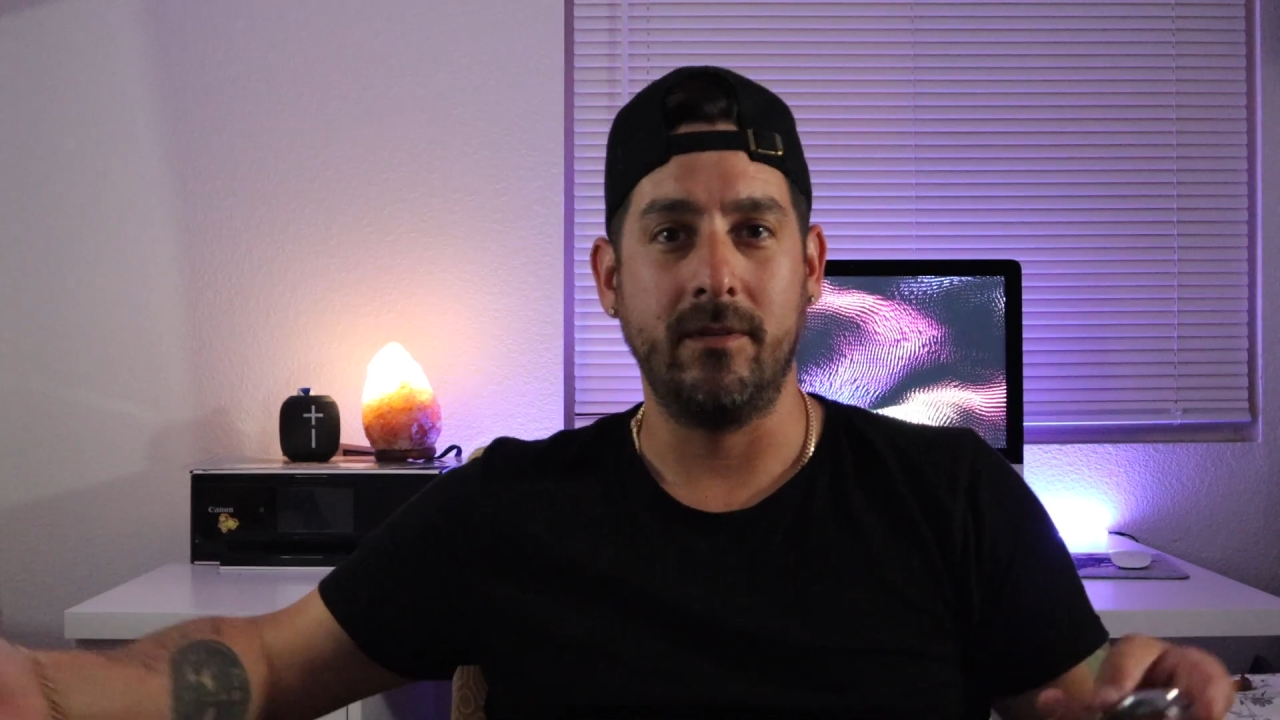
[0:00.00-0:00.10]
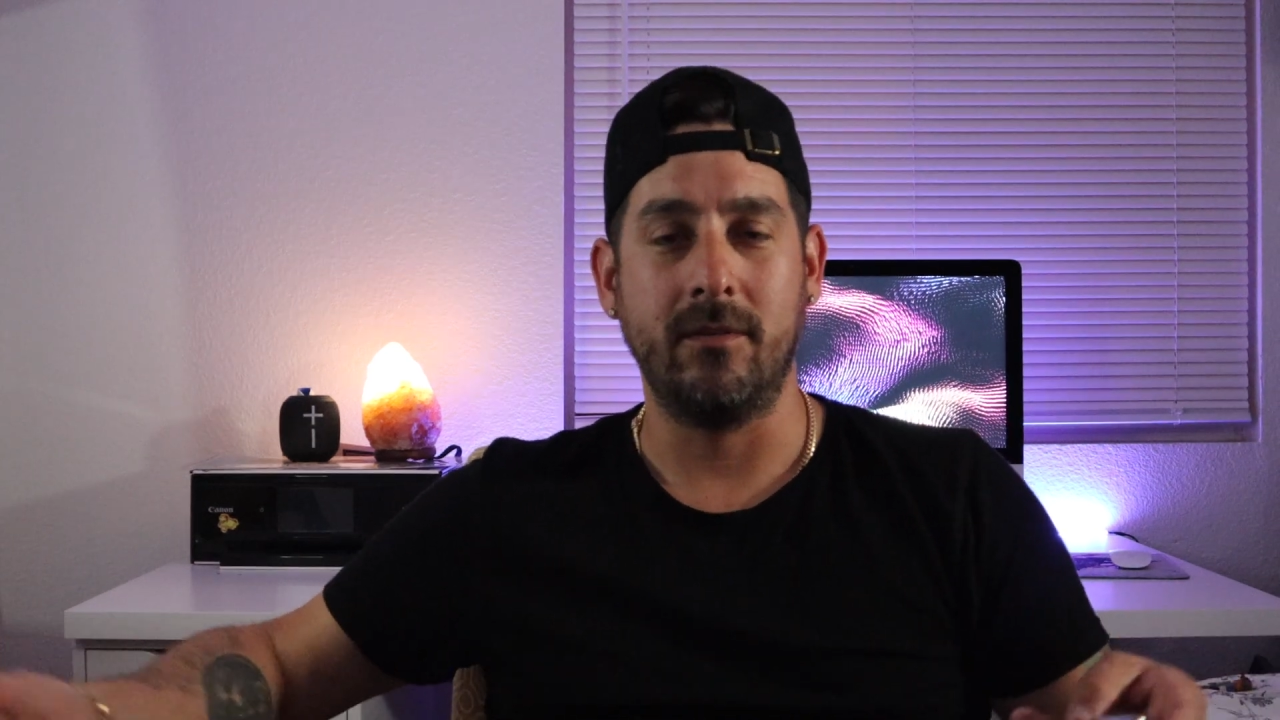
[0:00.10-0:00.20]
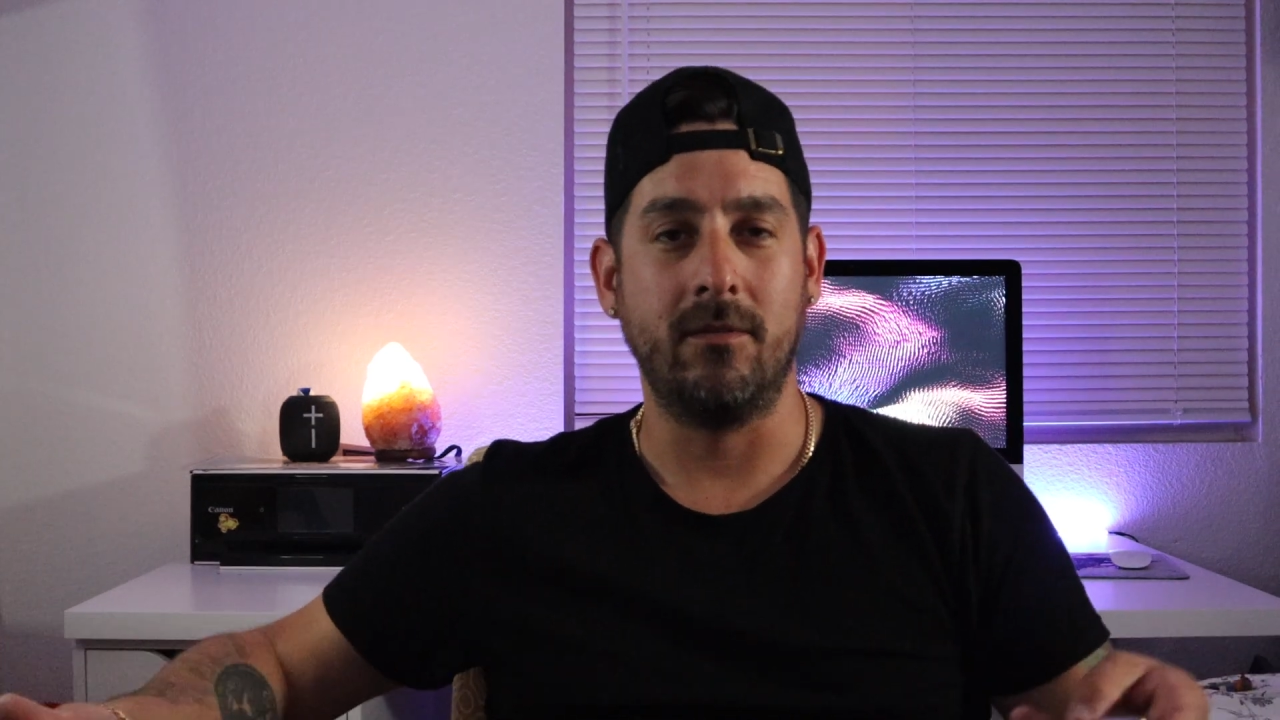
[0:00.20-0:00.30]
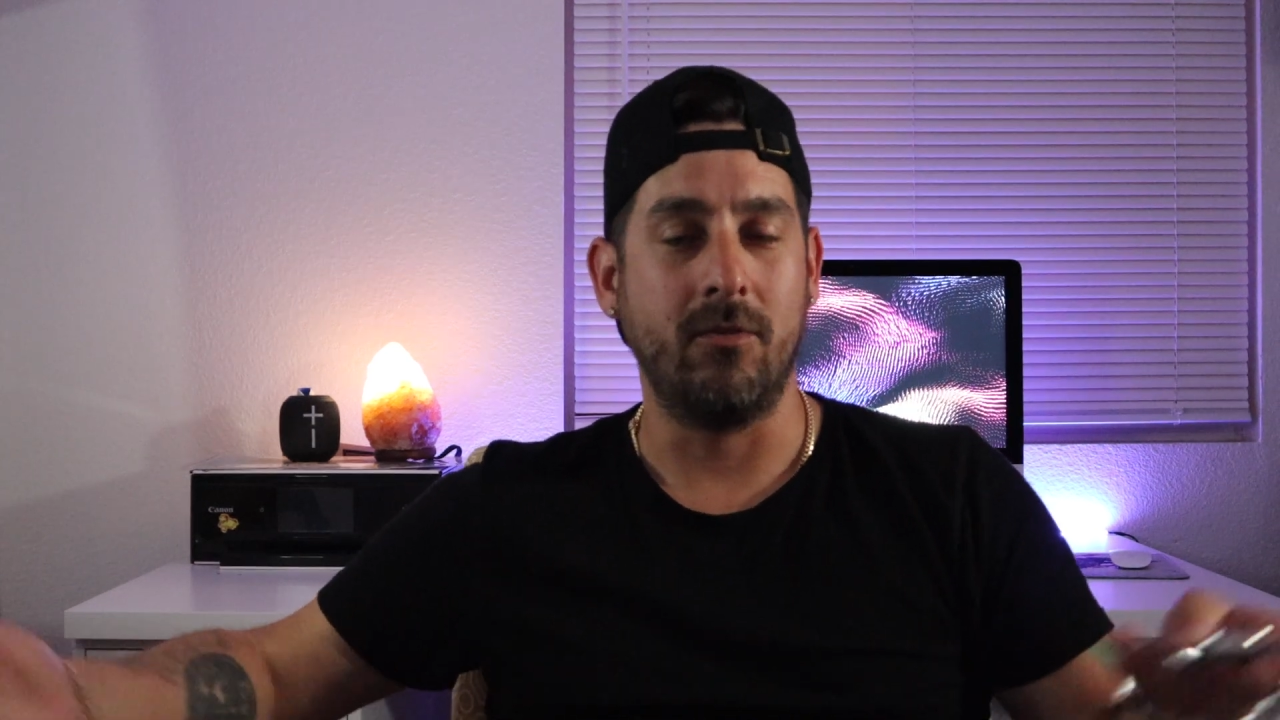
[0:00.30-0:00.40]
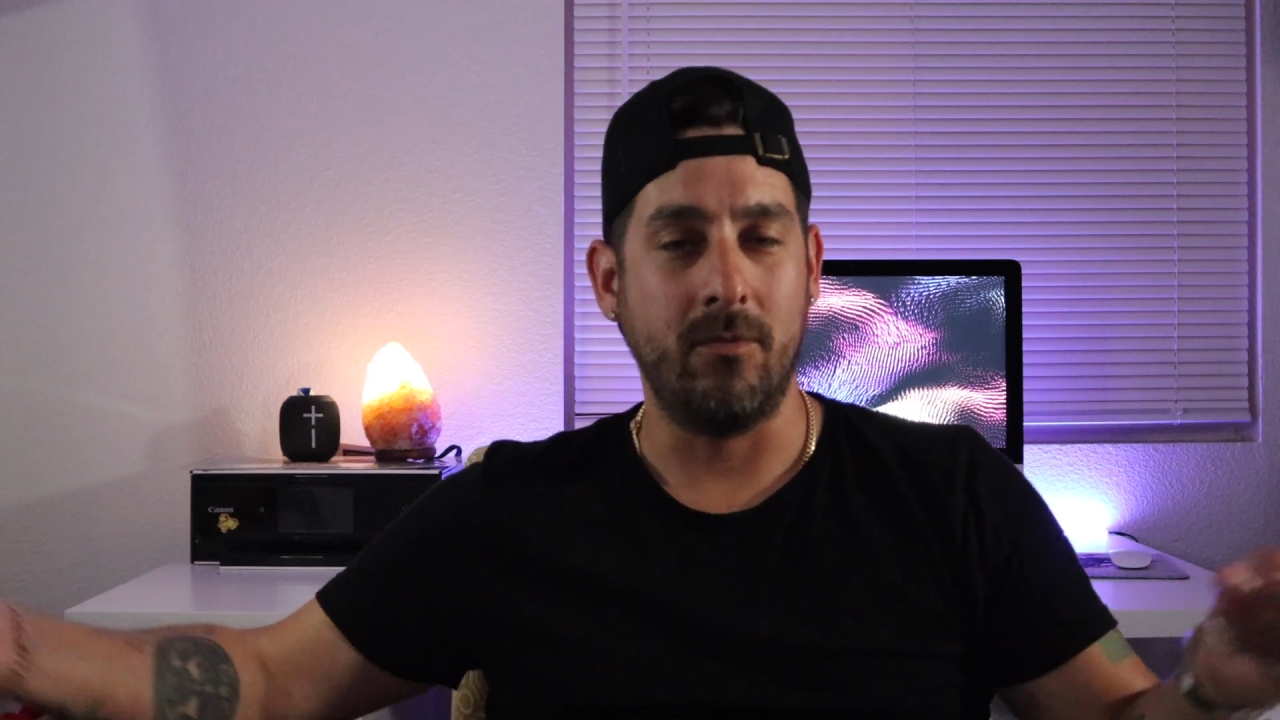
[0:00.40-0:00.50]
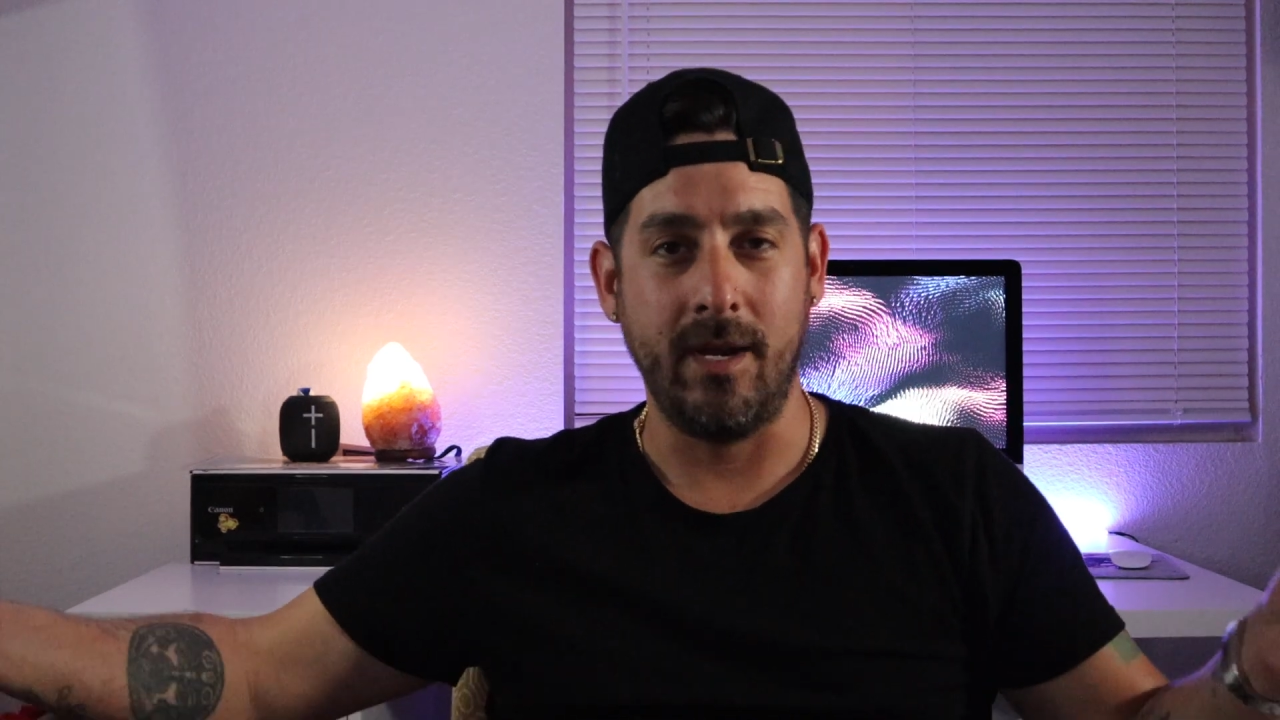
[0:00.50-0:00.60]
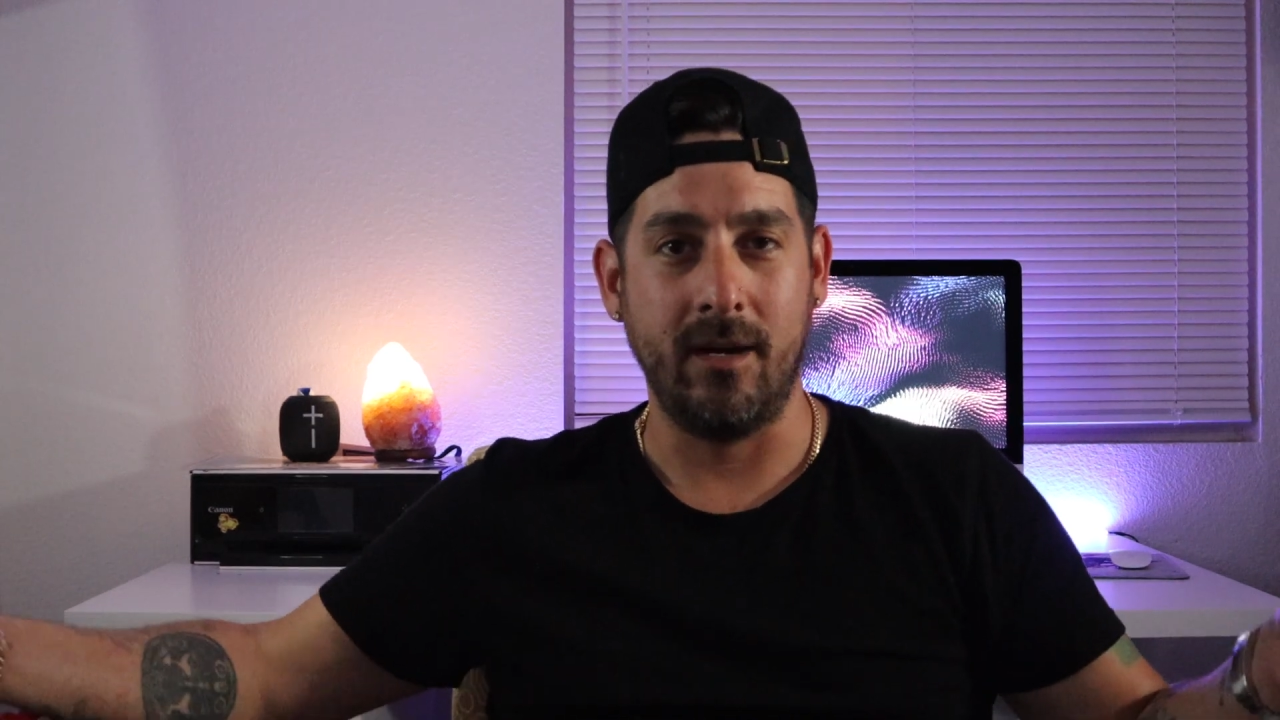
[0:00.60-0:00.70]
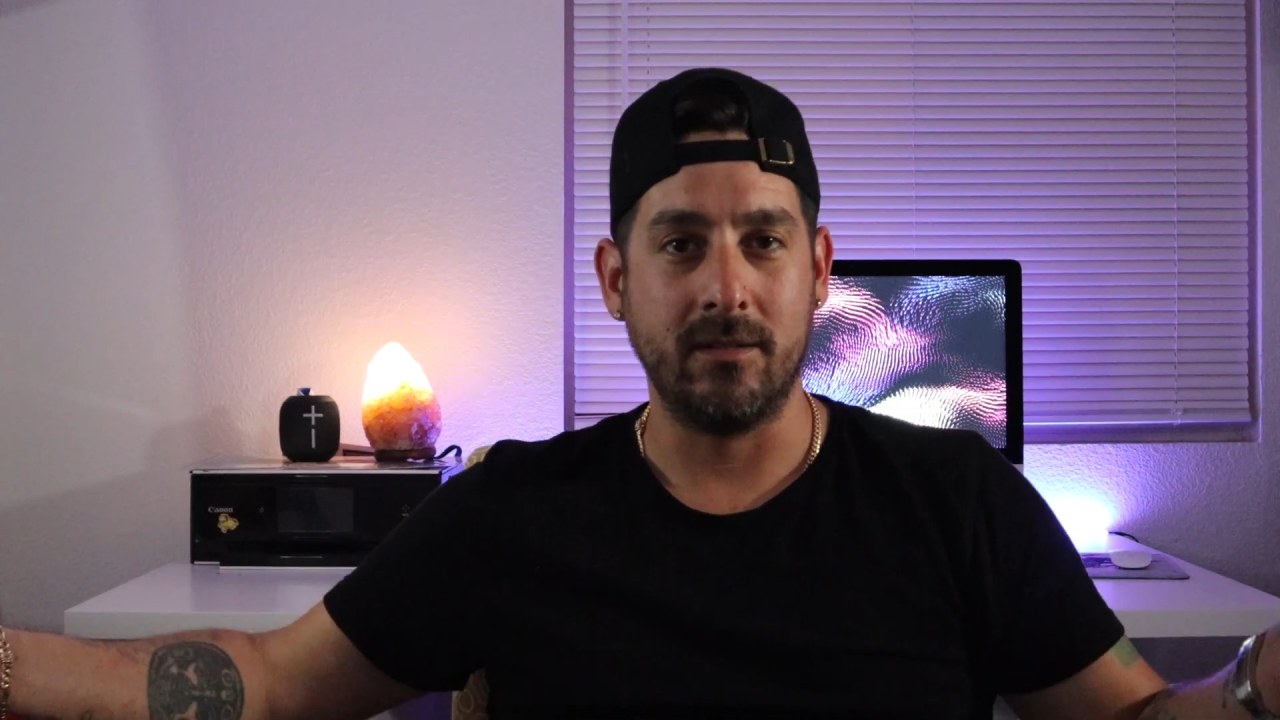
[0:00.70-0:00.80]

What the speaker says: you know, an Omega